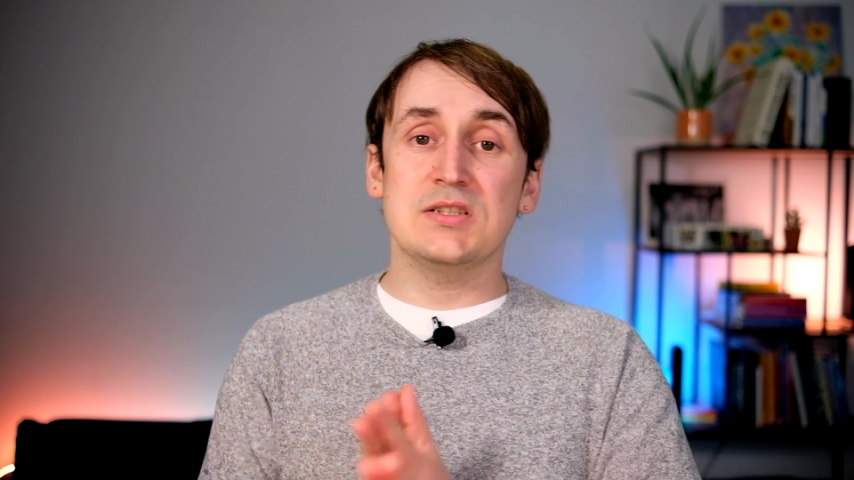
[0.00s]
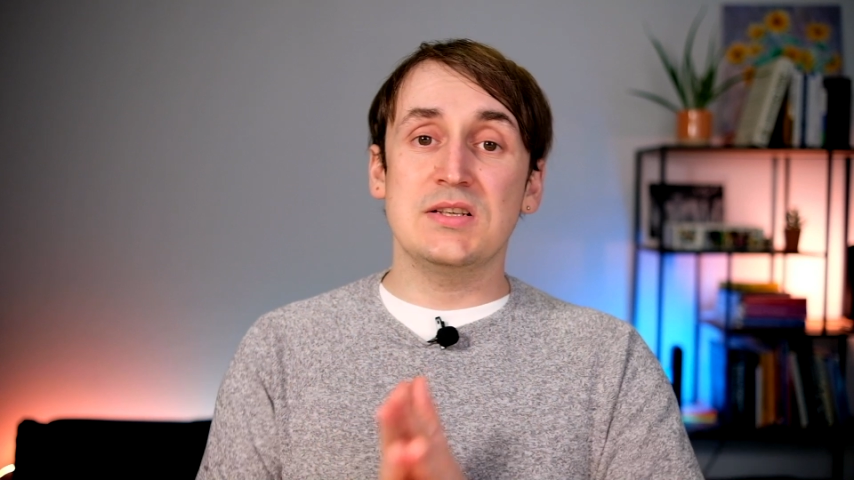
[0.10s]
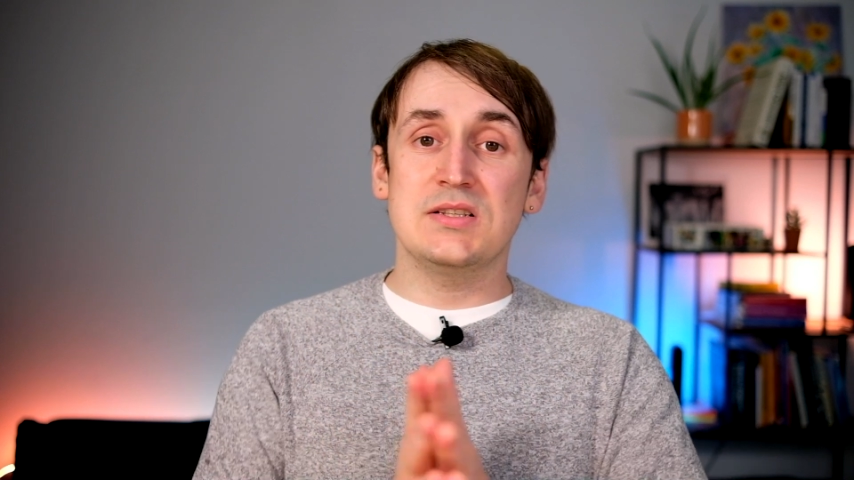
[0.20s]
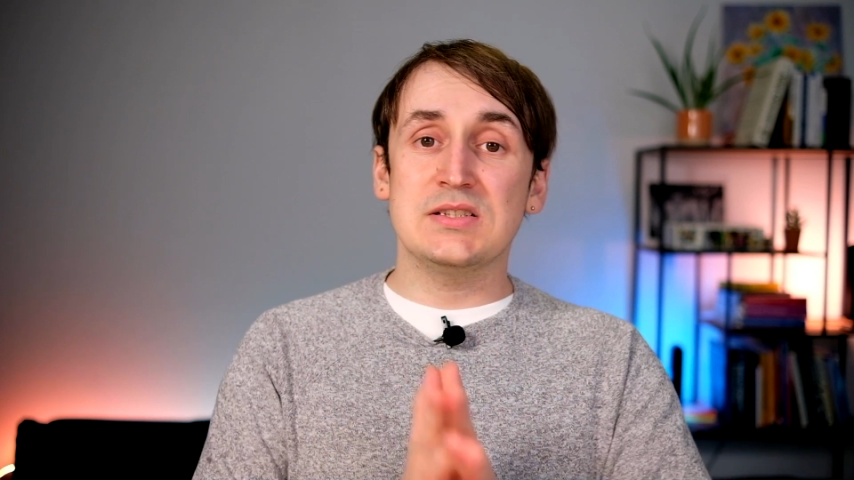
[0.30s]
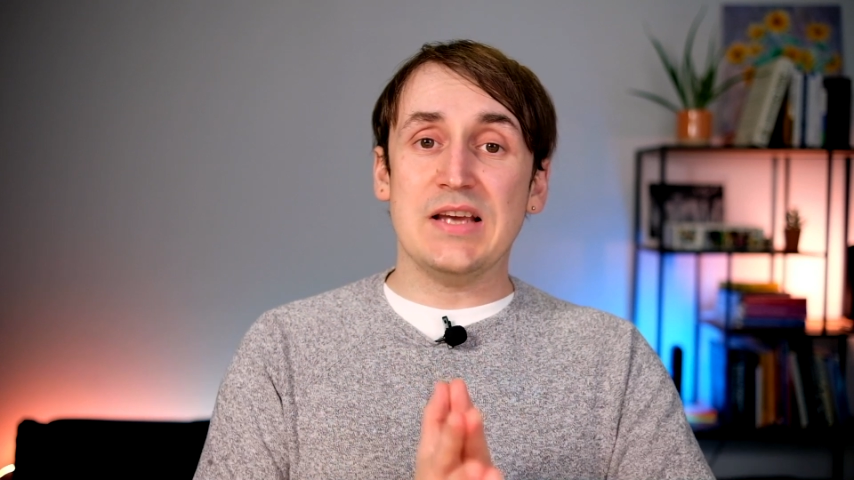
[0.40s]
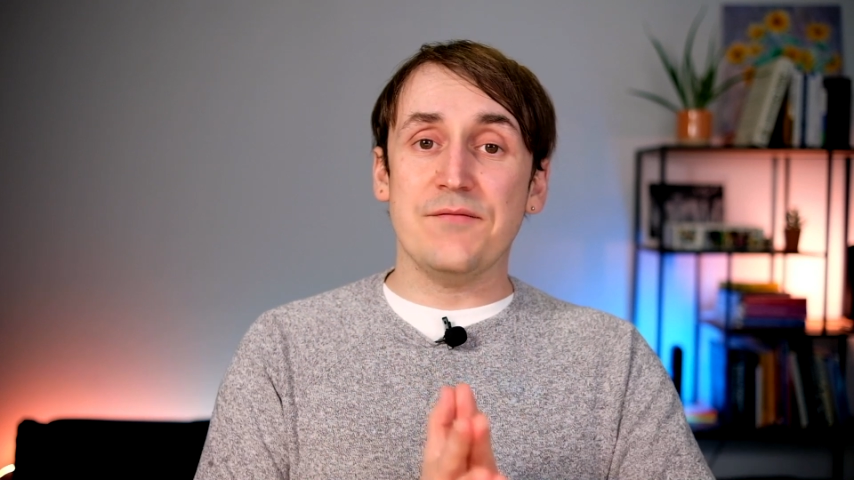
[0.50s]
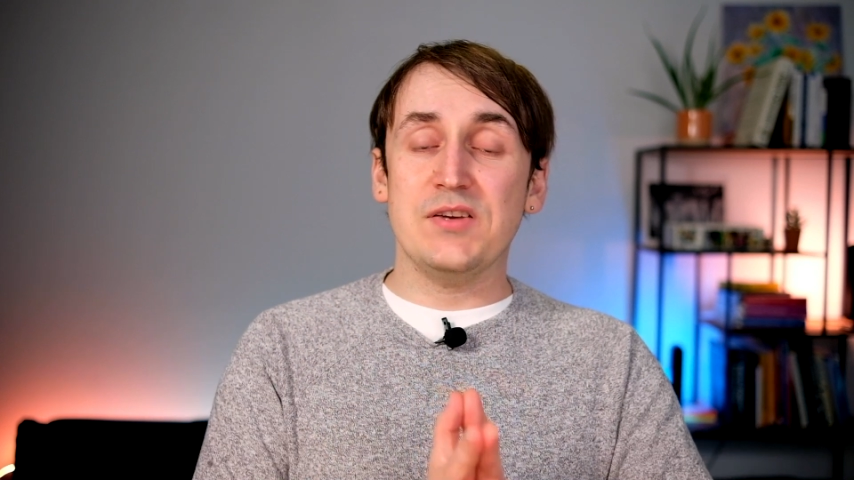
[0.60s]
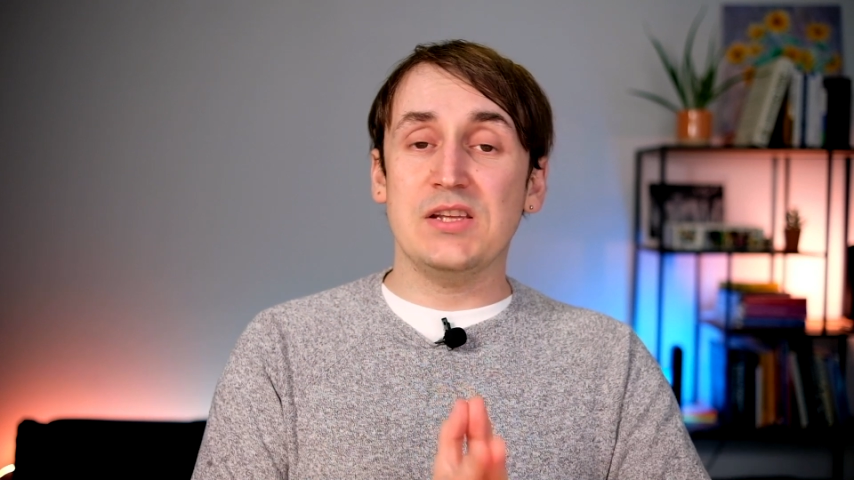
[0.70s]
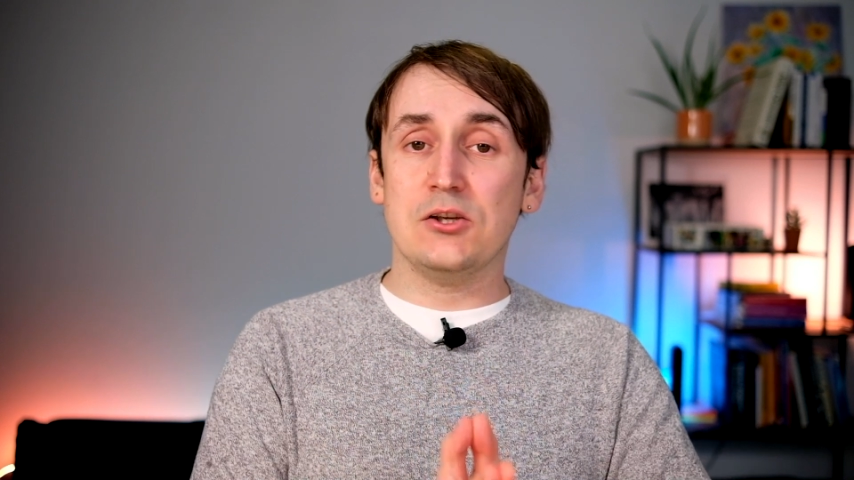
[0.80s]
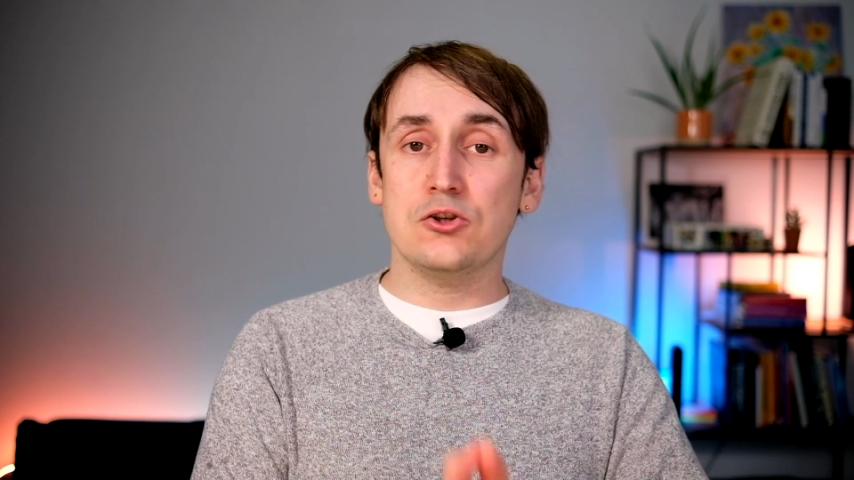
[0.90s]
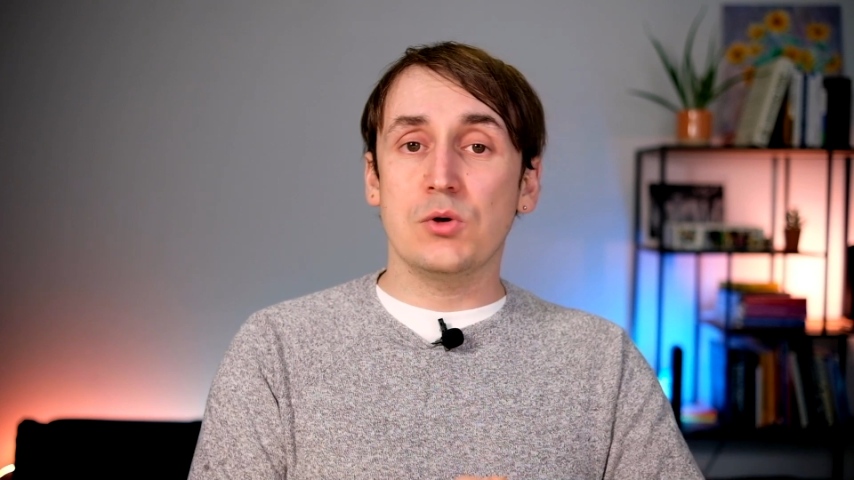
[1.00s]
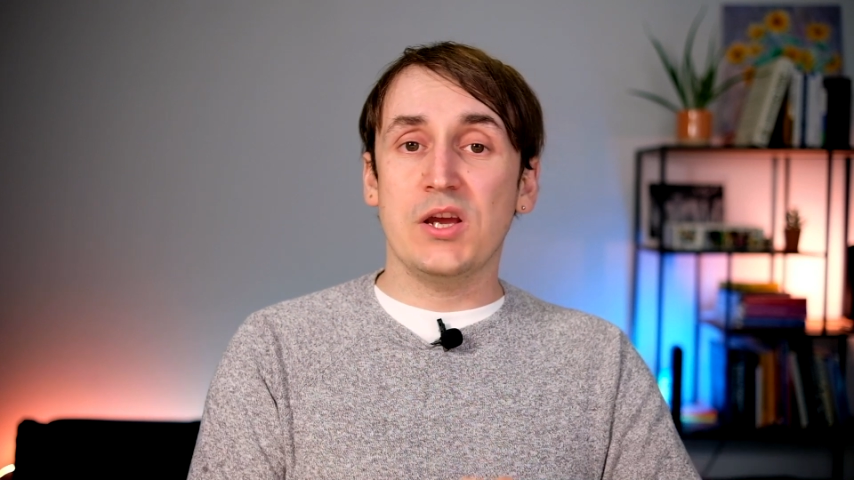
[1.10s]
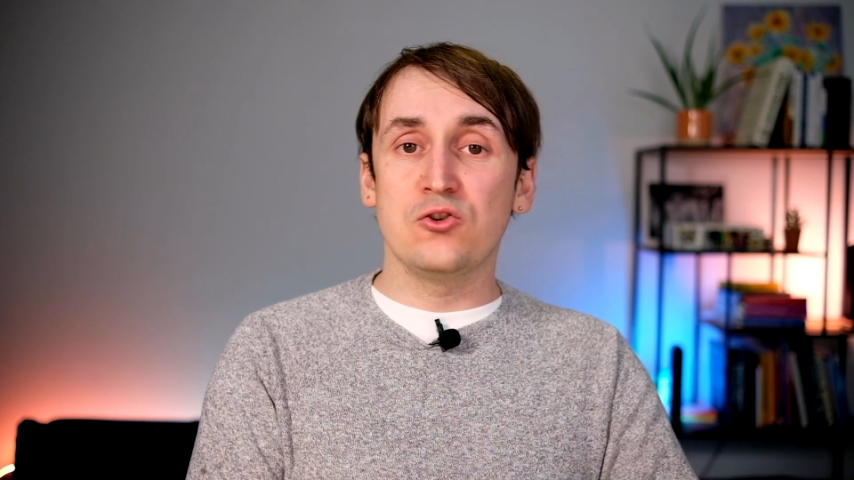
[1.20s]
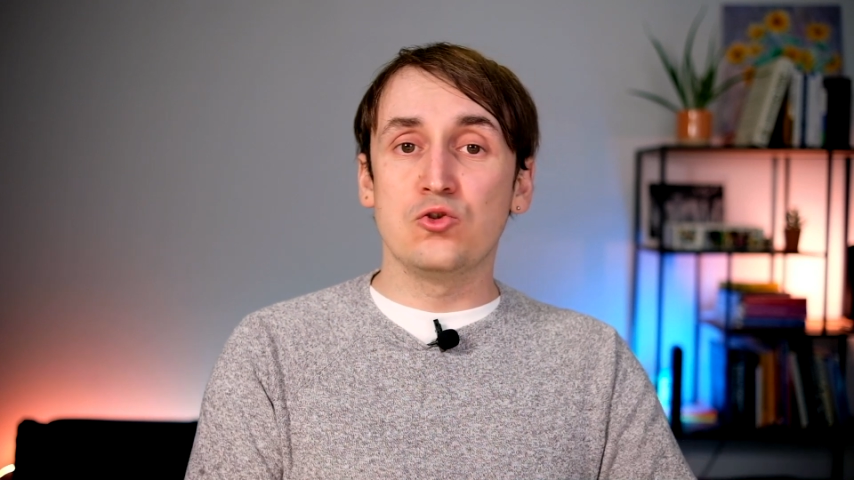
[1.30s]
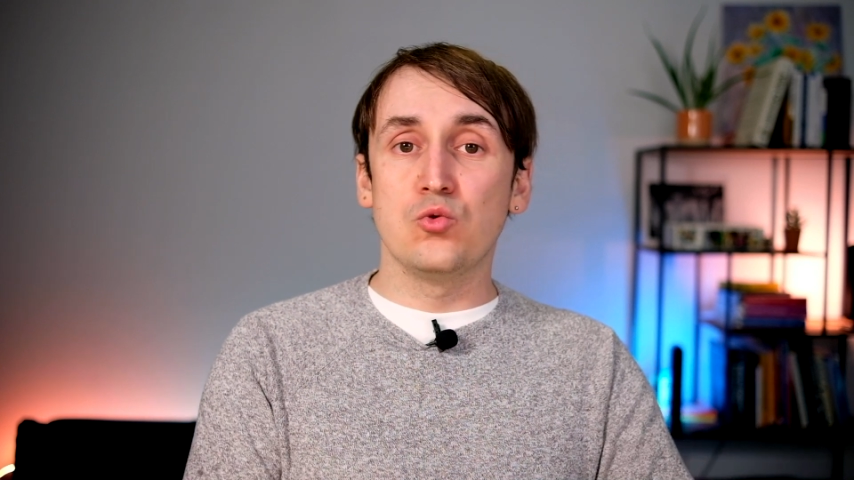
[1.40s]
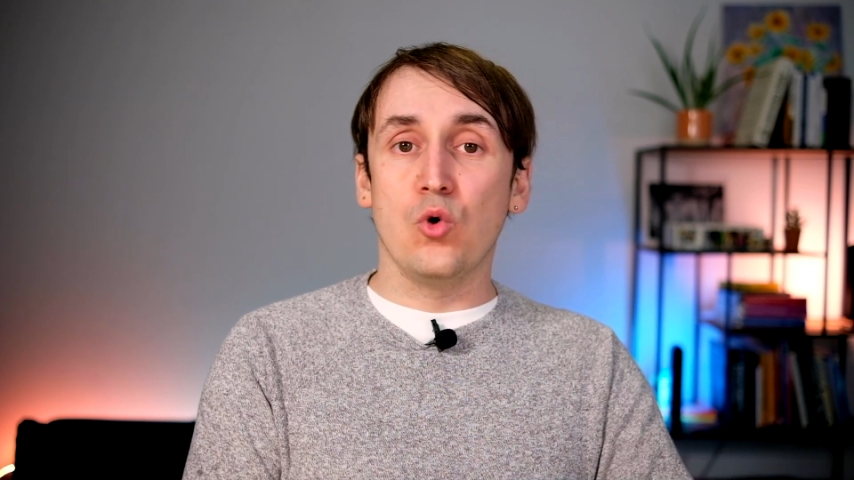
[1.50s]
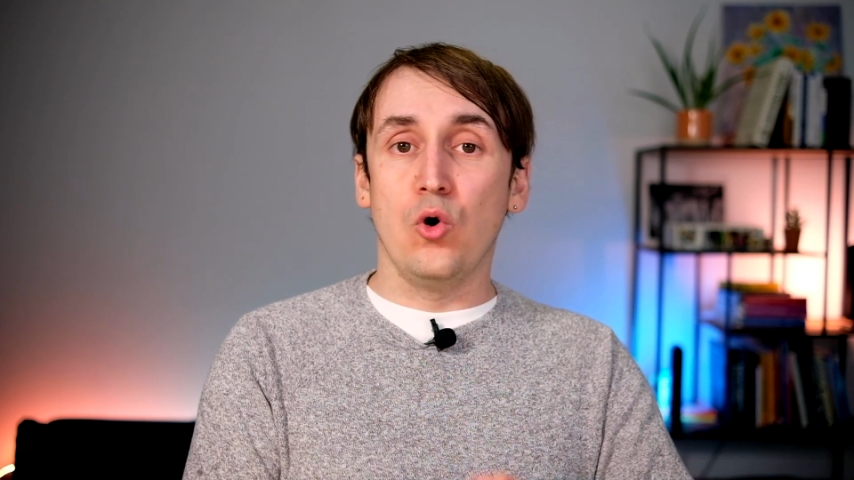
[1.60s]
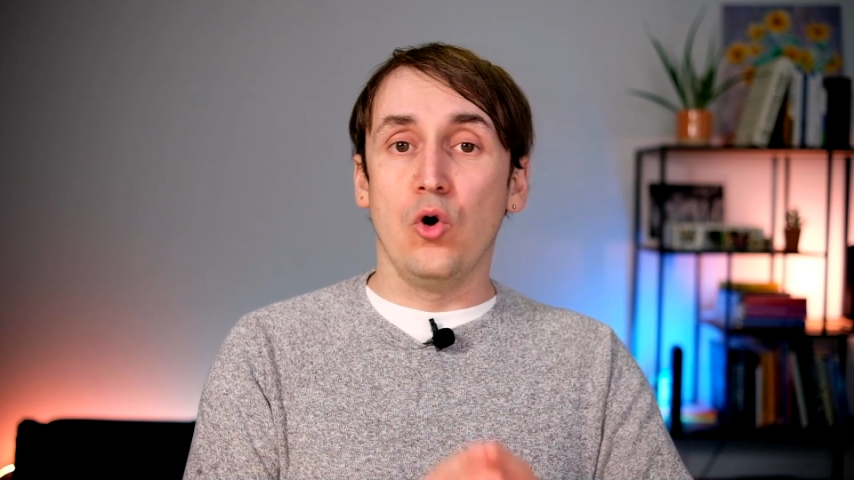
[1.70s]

This is something that you can do